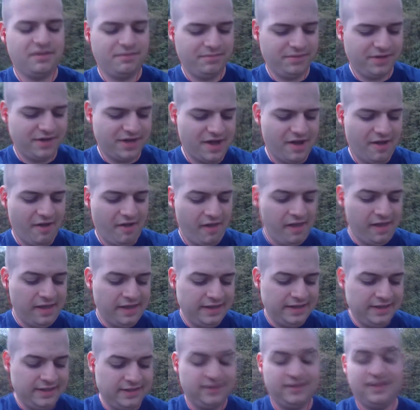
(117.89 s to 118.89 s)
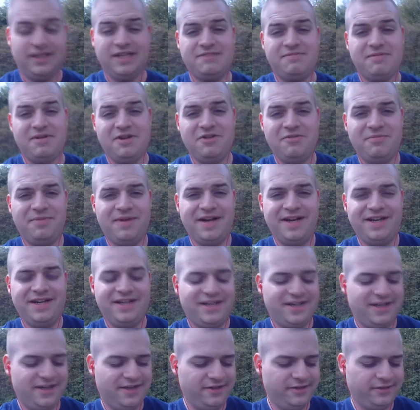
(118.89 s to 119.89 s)
But that's my new
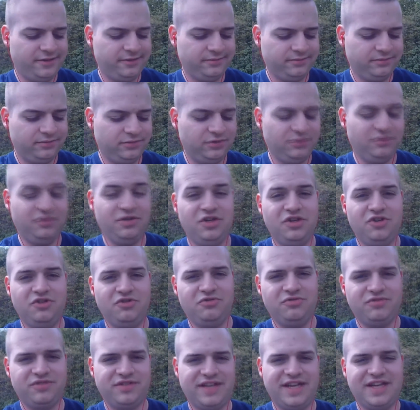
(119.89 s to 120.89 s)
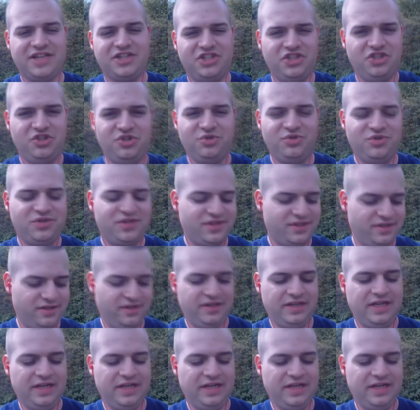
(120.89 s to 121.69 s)
bike, new slash used